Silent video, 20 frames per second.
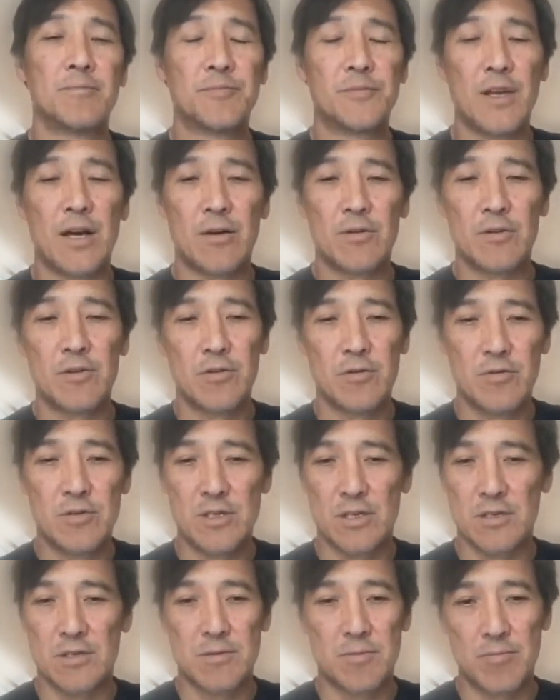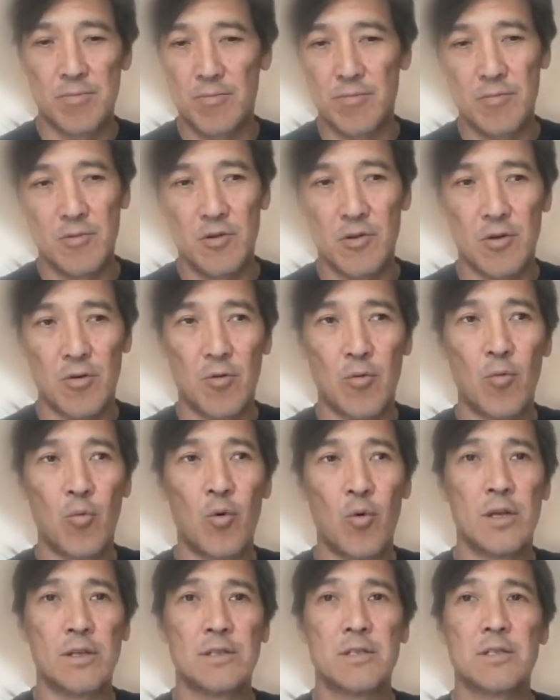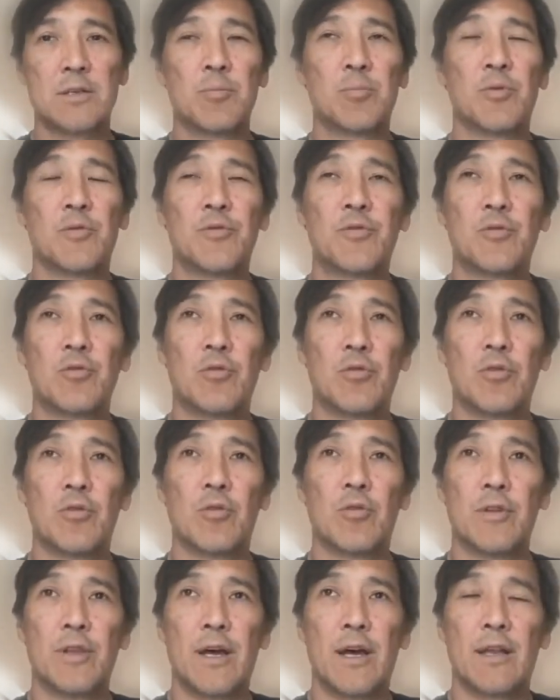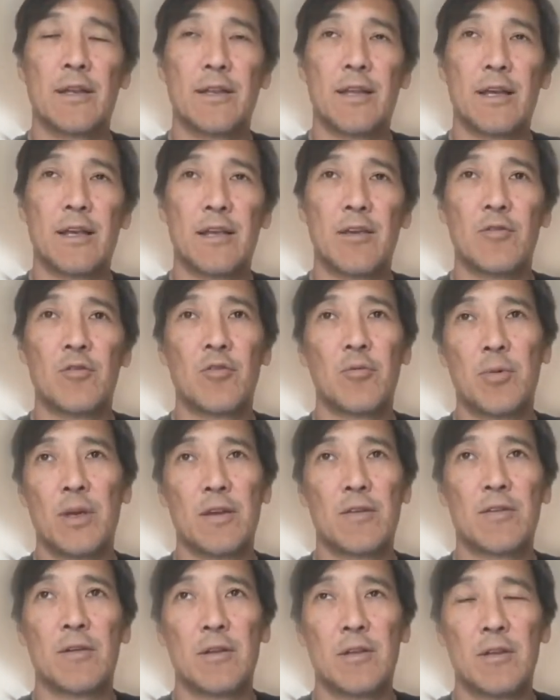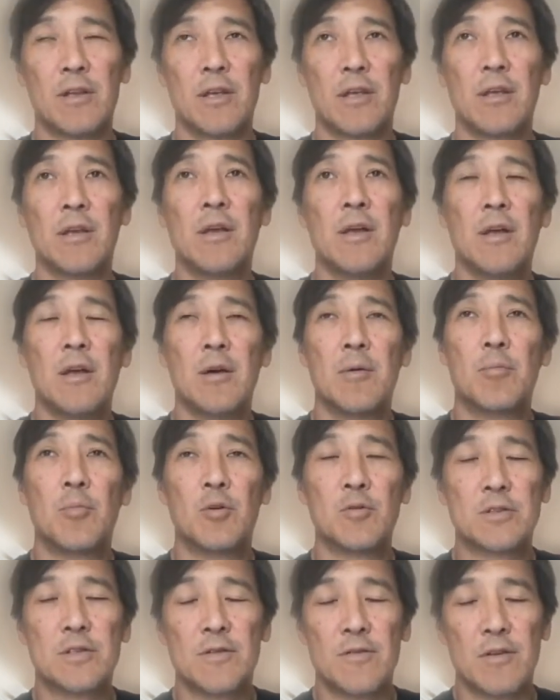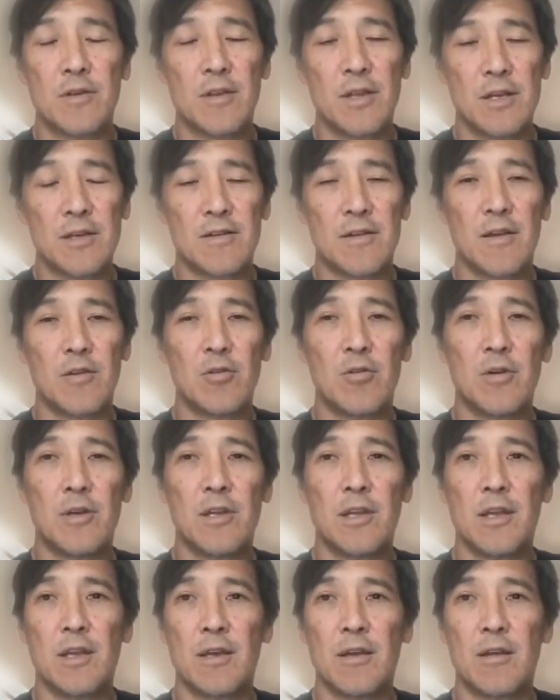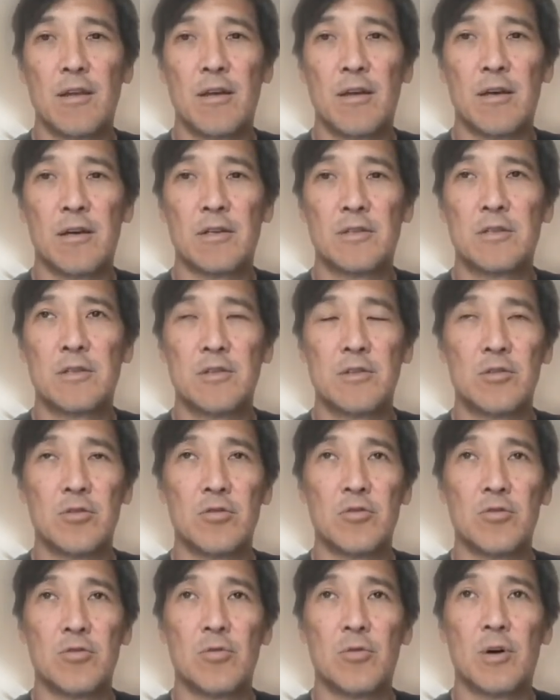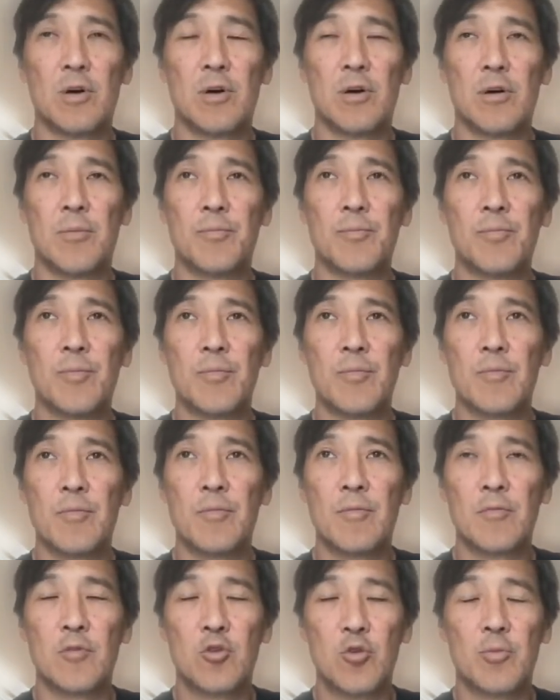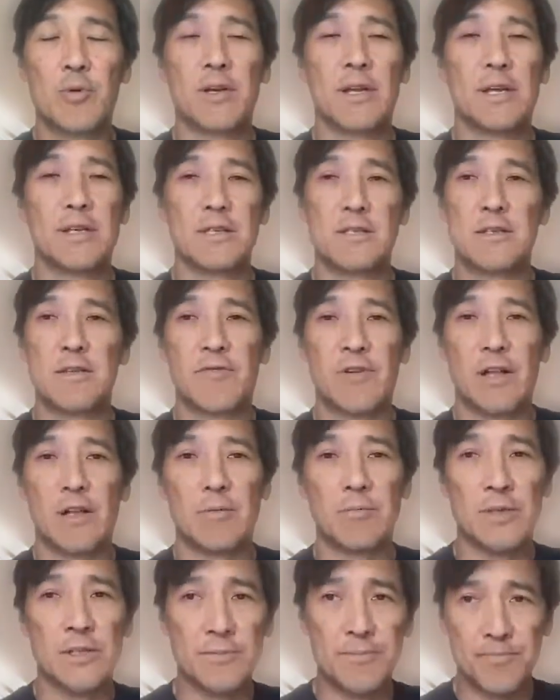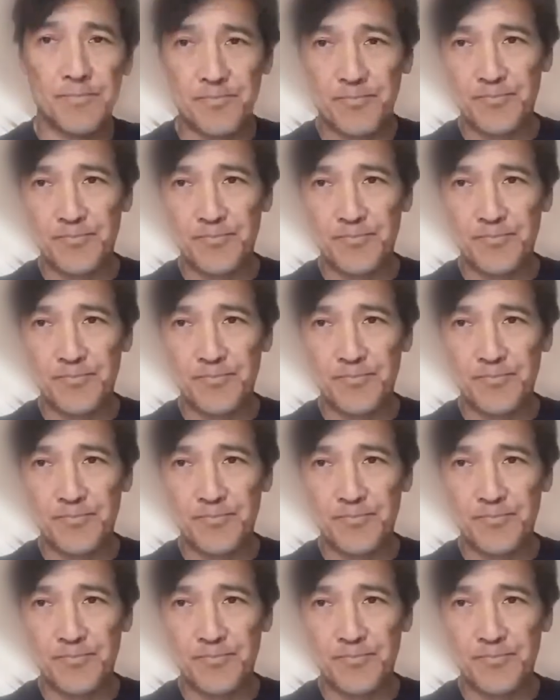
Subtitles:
down to just one simple tool that gives you basically most of the things that you need to do Kubernetes development.